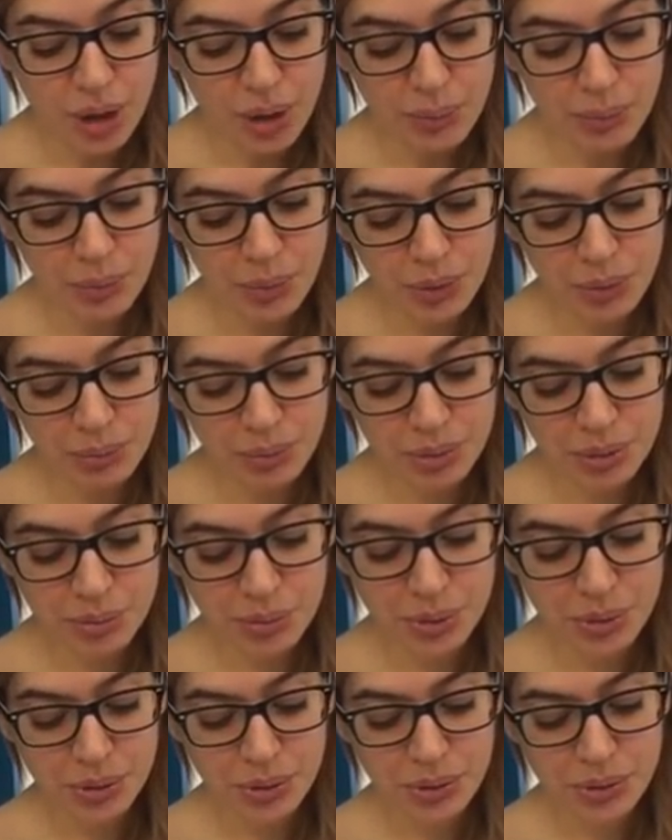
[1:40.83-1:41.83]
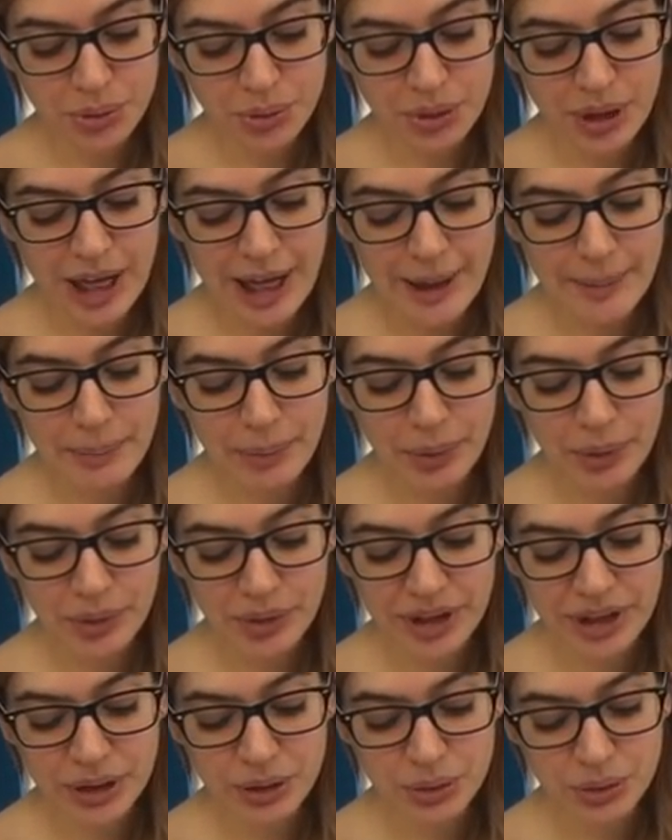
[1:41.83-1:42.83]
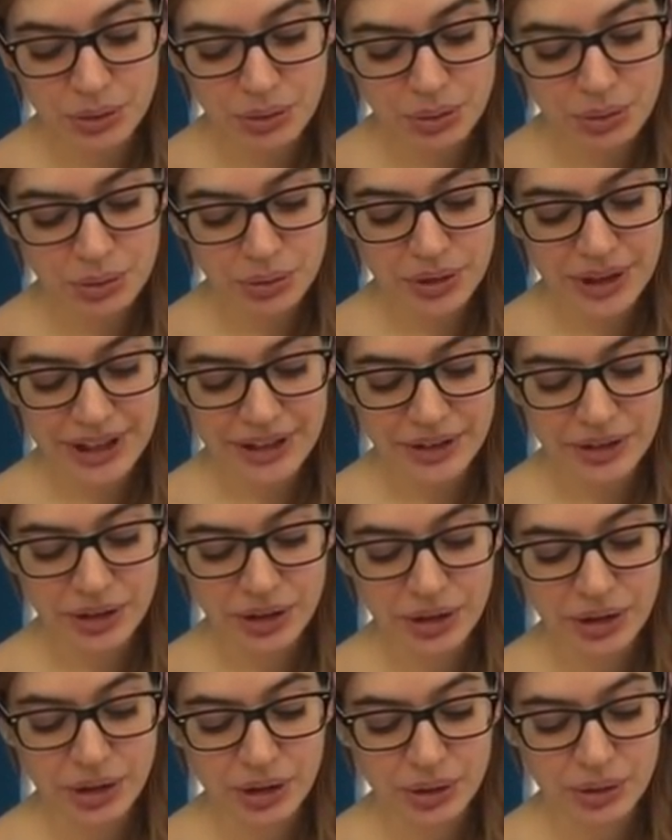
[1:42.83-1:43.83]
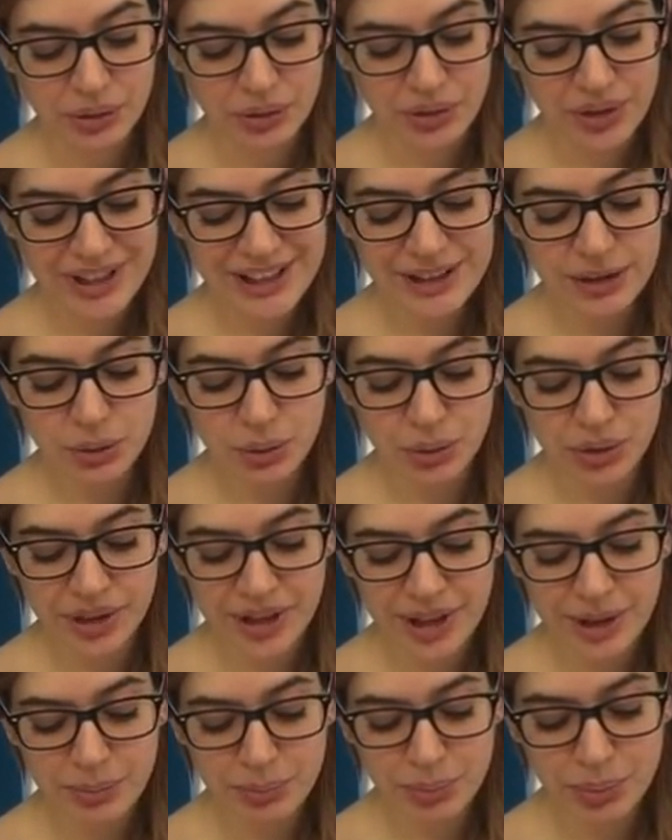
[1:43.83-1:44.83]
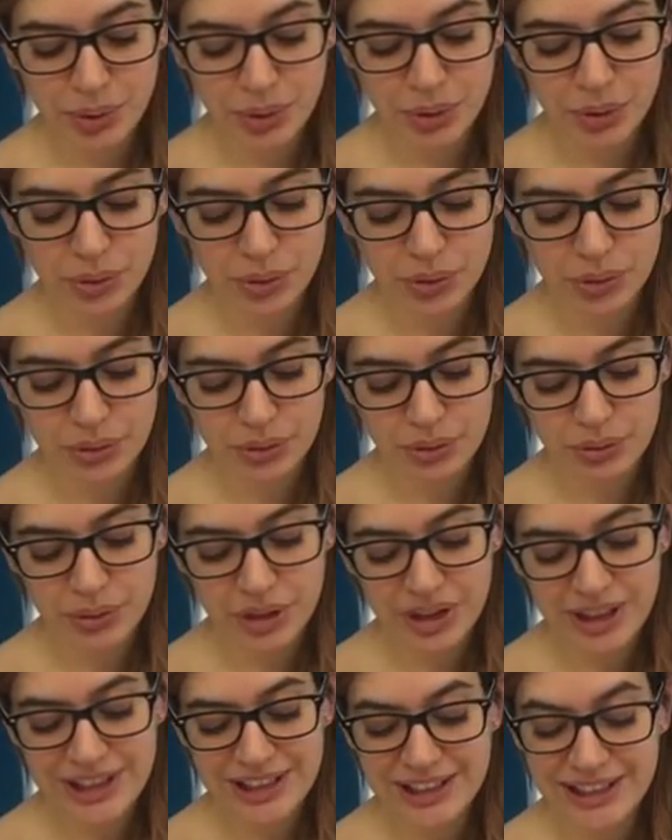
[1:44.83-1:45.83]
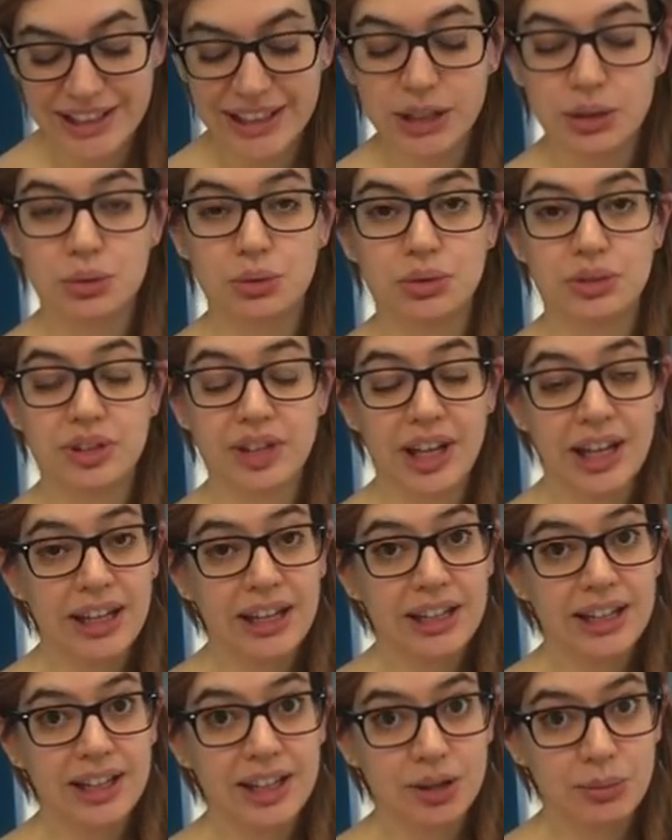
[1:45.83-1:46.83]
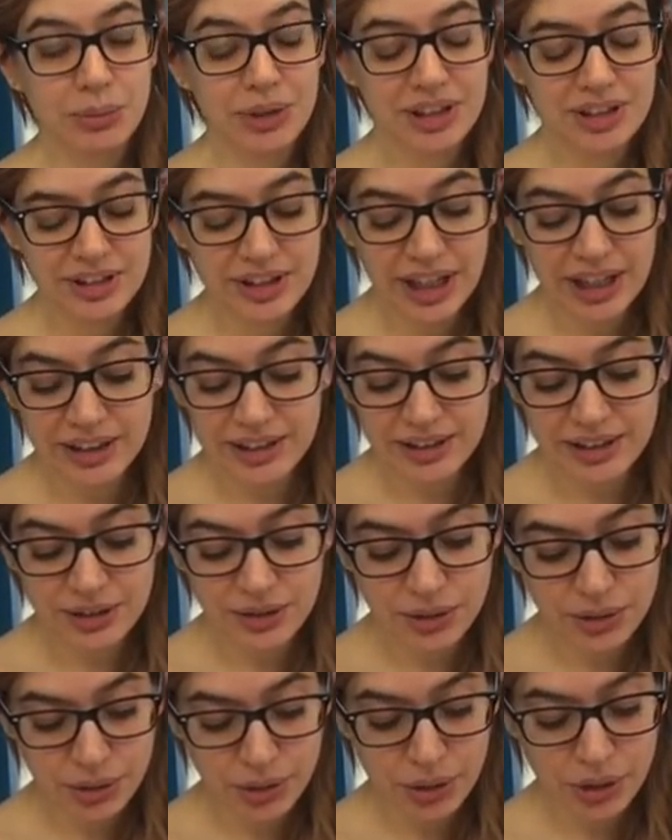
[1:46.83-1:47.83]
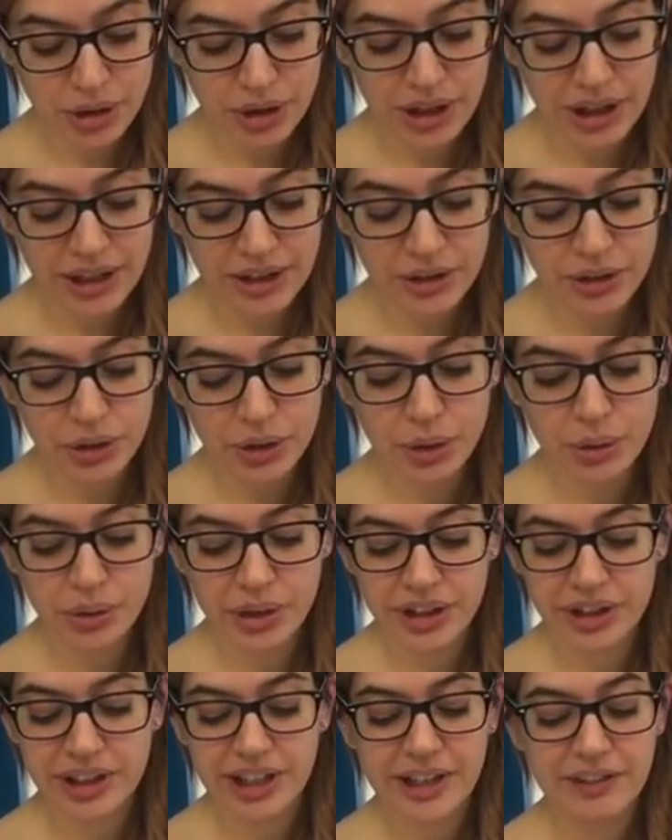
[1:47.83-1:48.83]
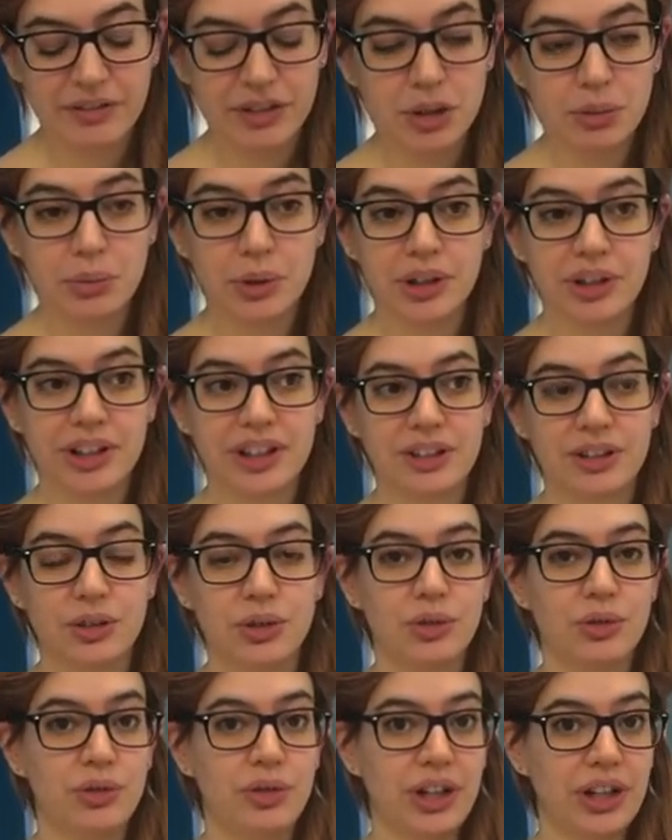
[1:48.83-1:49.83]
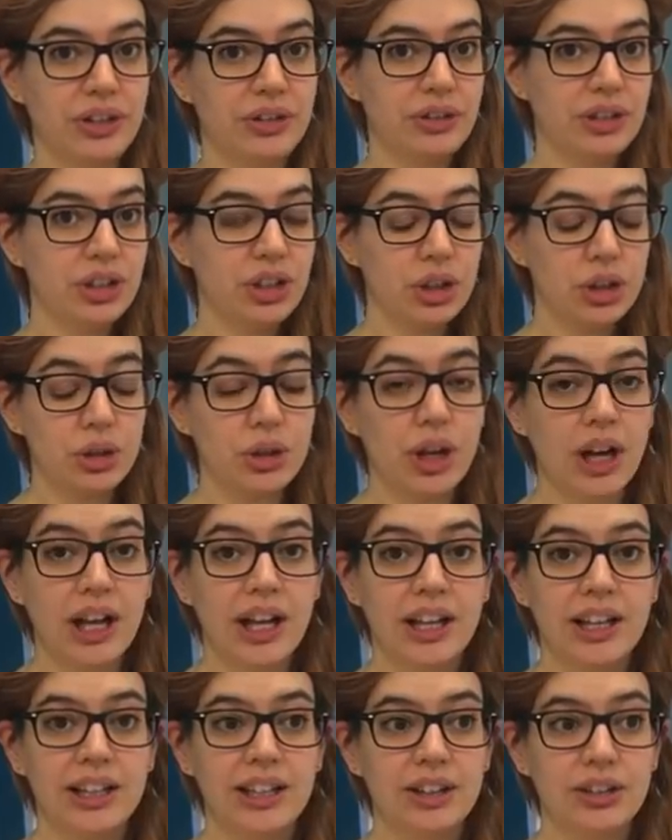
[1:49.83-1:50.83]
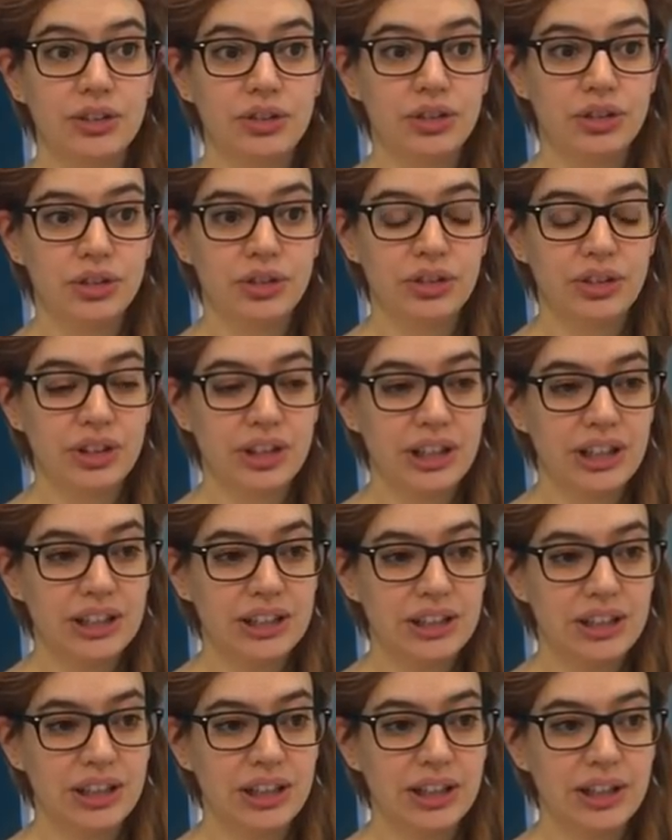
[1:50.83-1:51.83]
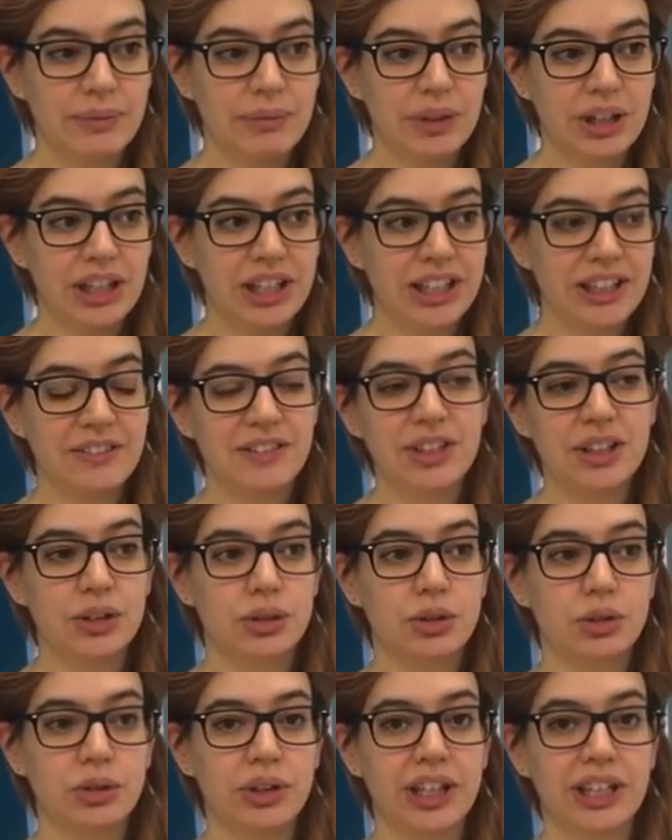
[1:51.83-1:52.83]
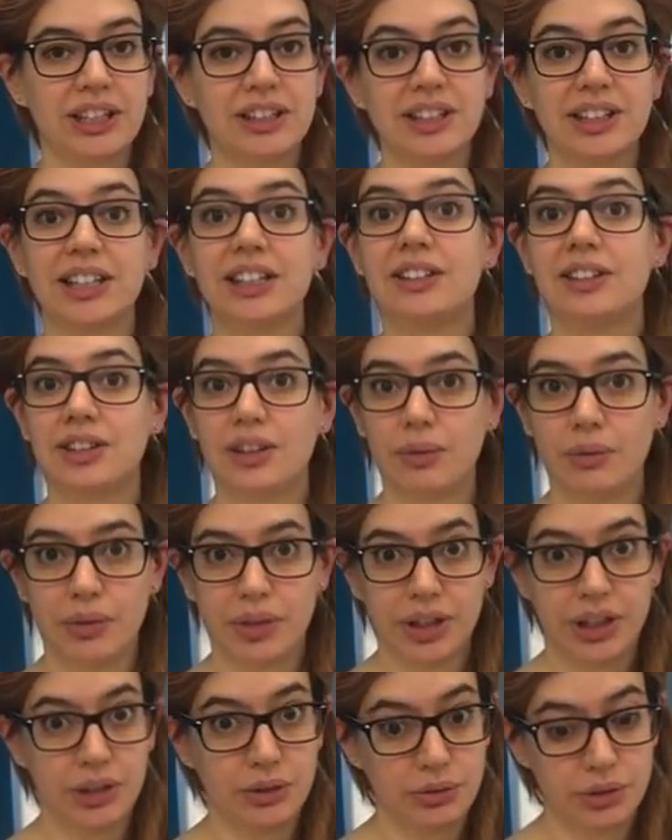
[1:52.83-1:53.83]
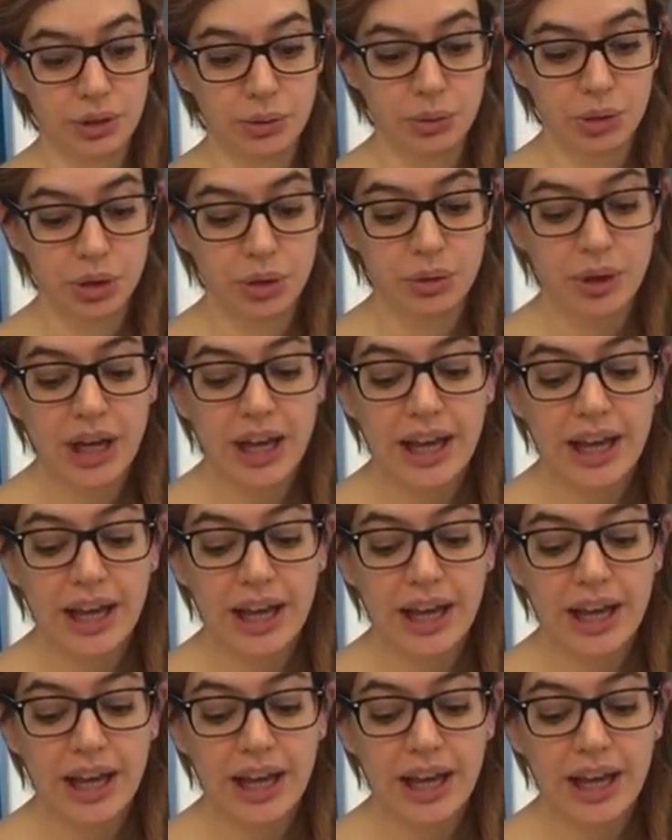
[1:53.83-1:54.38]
Mon bon monsieur, apprenez que tout flatteur vit aux dépens de celui qui l'écoute. It means that, sir, know that everyone that's flattering you is just um, living so they can get something from you.